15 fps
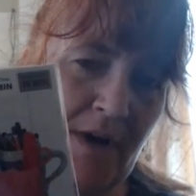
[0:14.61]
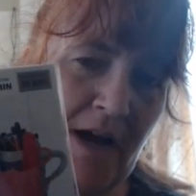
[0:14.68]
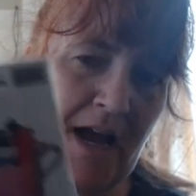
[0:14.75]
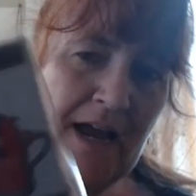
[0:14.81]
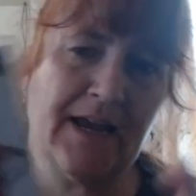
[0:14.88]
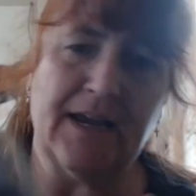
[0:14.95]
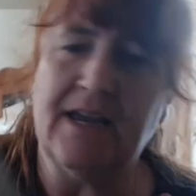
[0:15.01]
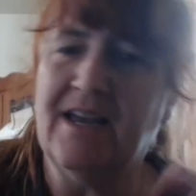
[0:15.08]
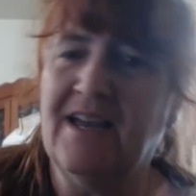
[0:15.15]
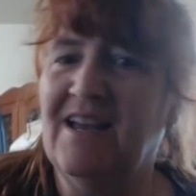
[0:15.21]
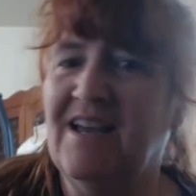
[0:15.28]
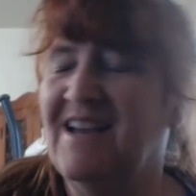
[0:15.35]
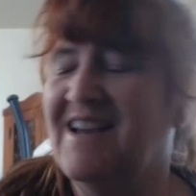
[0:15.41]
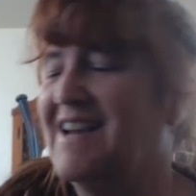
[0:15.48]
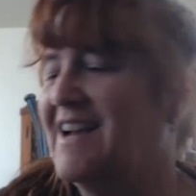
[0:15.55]
way.
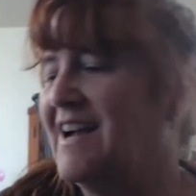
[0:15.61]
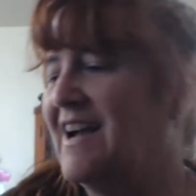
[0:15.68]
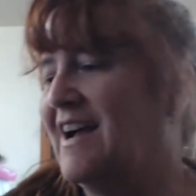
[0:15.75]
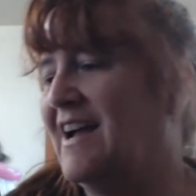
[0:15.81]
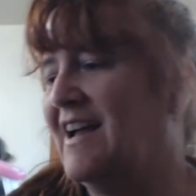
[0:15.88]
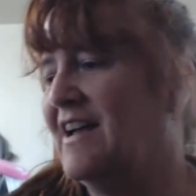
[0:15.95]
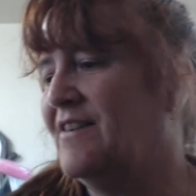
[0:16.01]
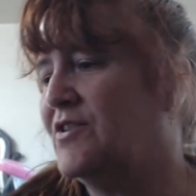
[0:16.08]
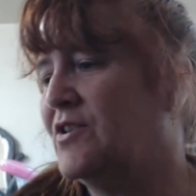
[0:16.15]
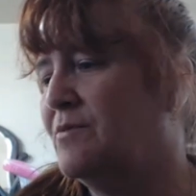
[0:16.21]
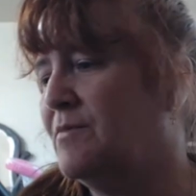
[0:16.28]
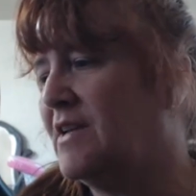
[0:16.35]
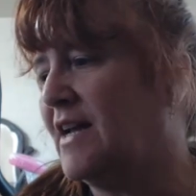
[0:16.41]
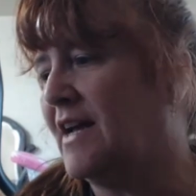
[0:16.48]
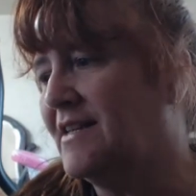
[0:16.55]
I have to
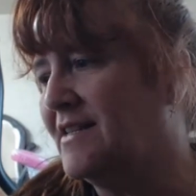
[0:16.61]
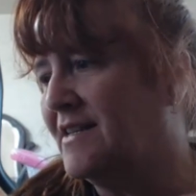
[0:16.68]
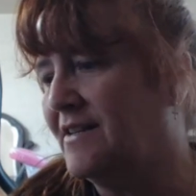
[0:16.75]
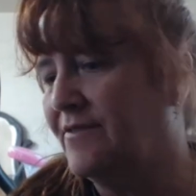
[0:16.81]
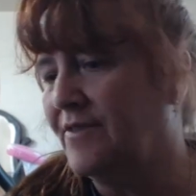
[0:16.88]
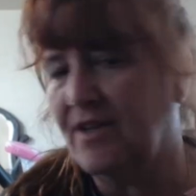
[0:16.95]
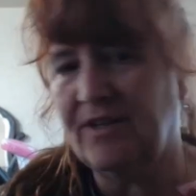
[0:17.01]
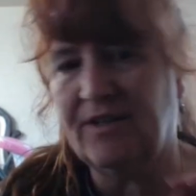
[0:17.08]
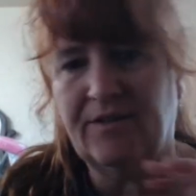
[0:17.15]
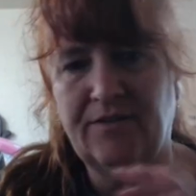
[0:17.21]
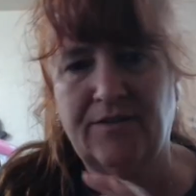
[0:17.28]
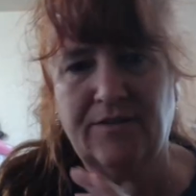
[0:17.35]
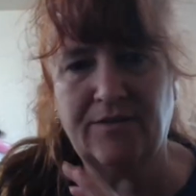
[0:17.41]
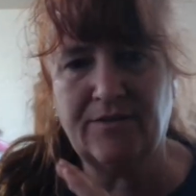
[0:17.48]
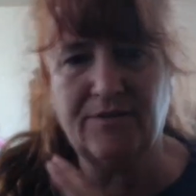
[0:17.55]
admit, I didn't even
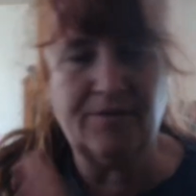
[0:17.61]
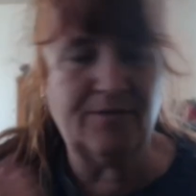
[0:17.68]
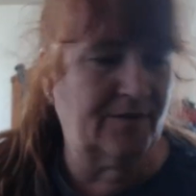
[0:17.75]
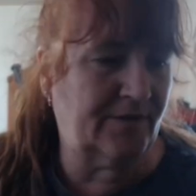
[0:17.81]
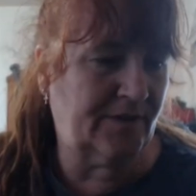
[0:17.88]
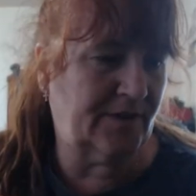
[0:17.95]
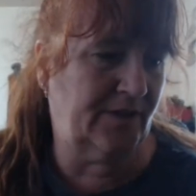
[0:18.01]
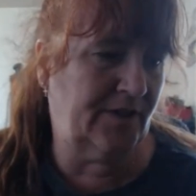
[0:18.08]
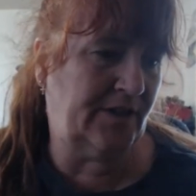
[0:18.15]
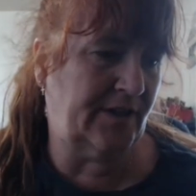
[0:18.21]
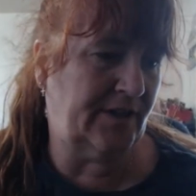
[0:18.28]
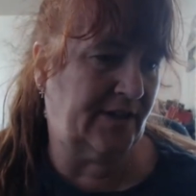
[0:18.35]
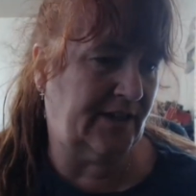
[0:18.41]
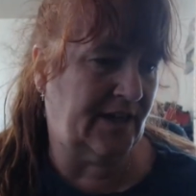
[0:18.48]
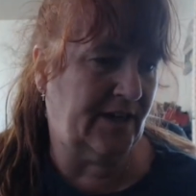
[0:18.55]
look
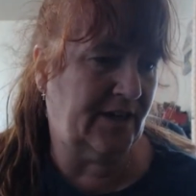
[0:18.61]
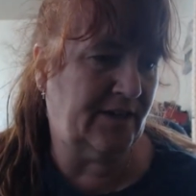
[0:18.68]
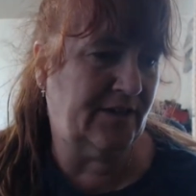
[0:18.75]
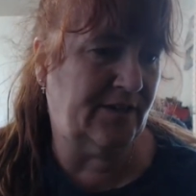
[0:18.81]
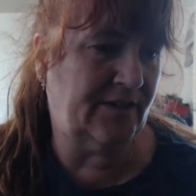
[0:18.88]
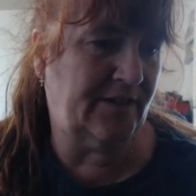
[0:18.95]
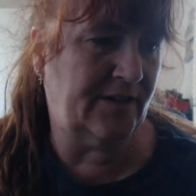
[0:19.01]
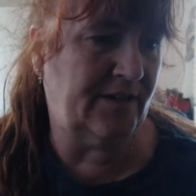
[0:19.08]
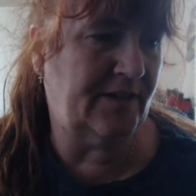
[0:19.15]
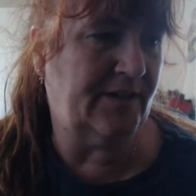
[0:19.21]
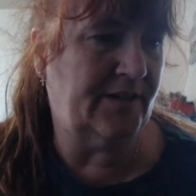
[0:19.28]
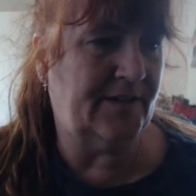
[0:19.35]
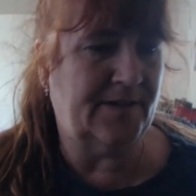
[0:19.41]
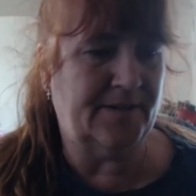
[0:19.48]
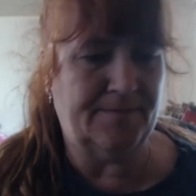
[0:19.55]
at their
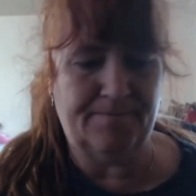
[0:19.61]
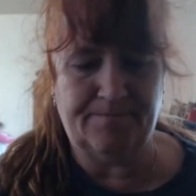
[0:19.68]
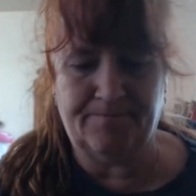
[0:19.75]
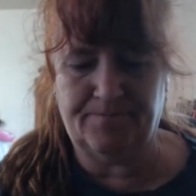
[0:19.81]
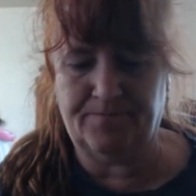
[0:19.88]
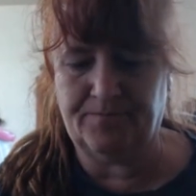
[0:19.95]
um,